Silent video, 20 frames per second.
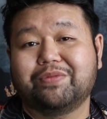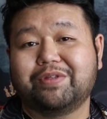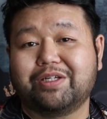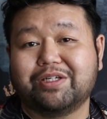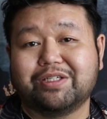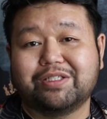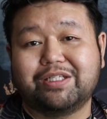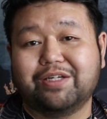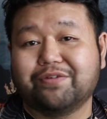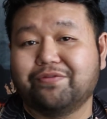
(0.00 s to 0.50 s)

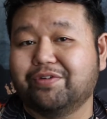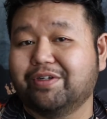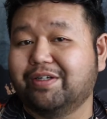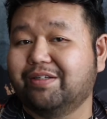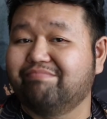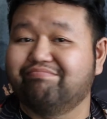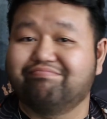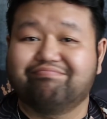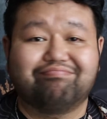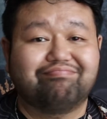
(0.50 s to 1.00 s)
There's
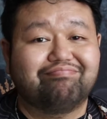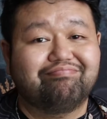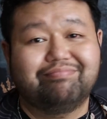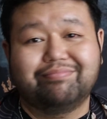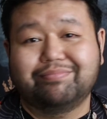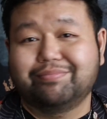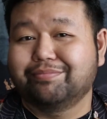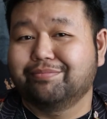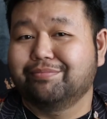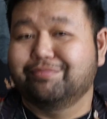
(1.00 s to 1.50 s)
different
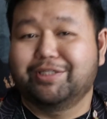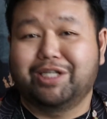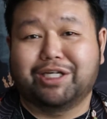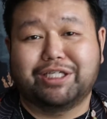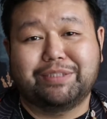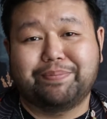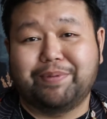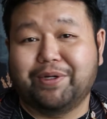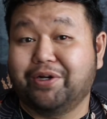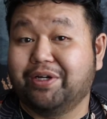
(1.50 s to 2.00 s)

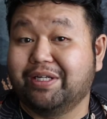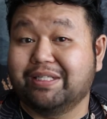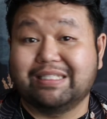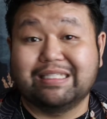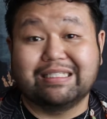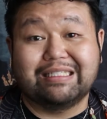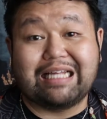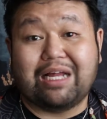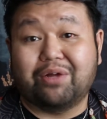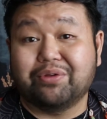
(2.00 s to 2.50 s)

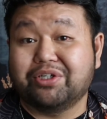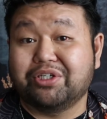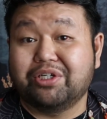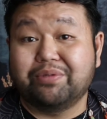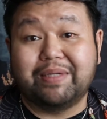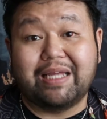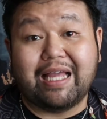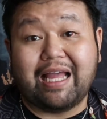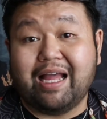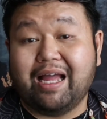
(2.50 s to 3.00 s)
experiences out there to
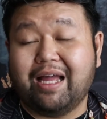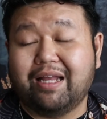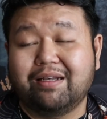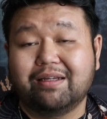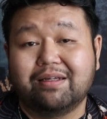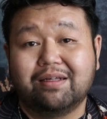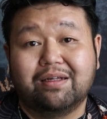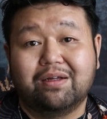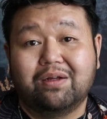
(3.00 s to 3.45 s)
be had.